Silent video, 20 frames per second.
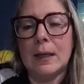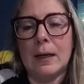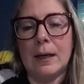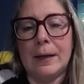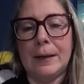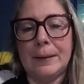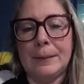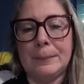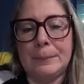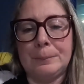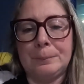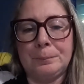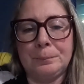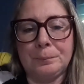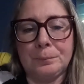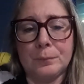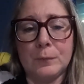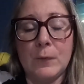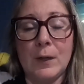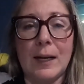Um,
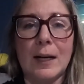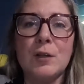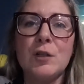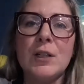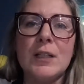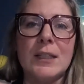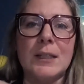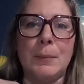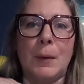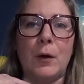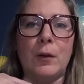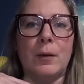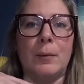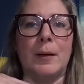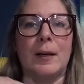you can actually smell them.